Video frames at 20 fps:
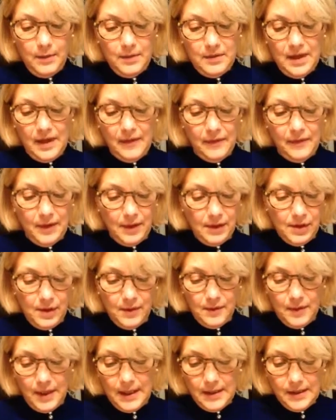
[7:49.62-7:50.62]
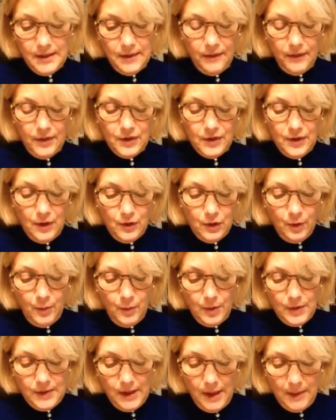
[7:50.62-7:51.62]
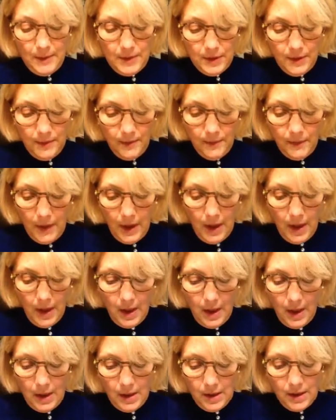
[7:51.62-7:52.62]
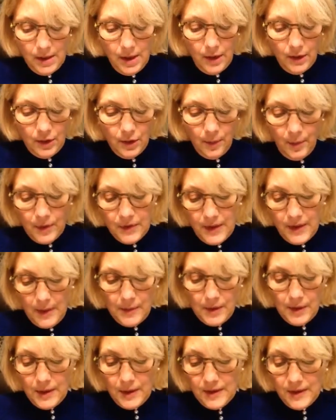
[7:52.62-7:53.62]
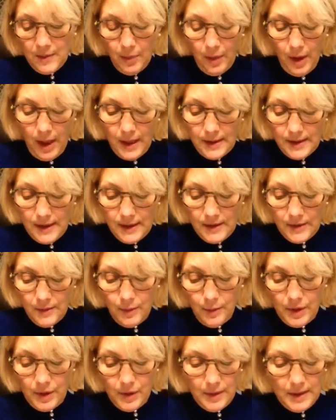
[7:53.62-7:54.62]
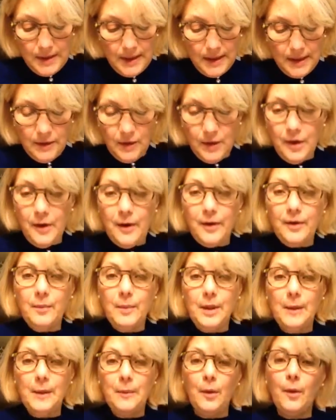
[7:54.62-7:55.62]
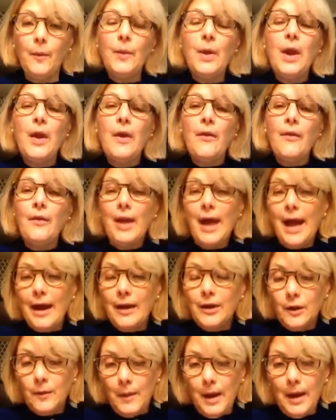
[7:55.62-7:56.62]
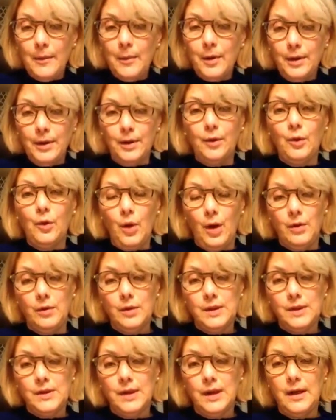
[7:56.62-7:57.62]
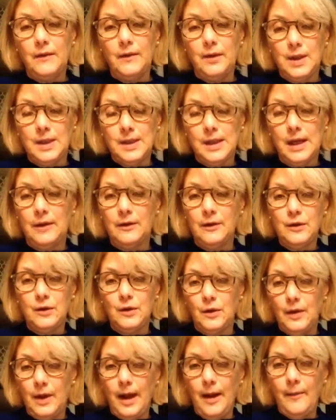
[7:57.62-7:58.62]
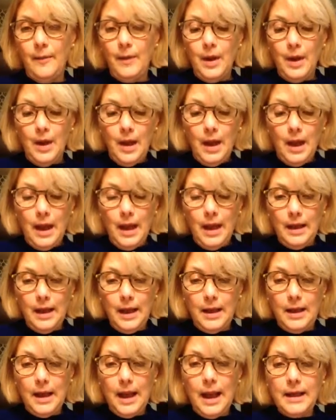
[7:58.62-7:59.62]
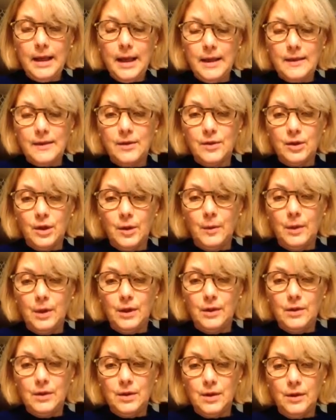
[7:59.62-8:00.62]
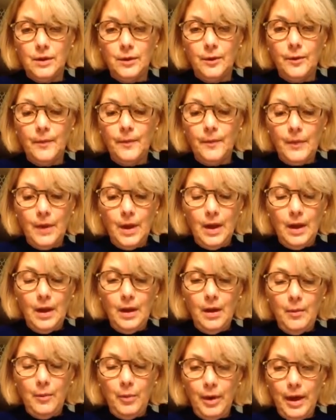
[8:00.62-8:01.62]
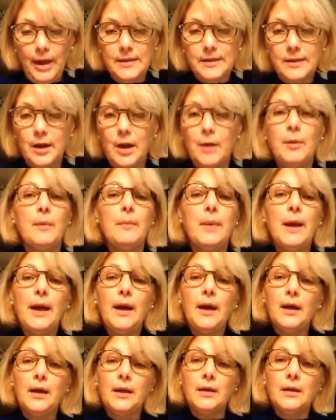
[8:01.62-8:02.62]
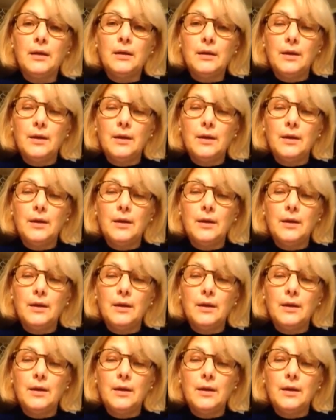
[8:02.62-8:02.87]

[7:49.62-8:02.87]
definition, like for social perception. Social perception is the process through which we seek to know other people. That you might put in quotes if you decide to do that, and then that gets attributed to Branscombe and Barron,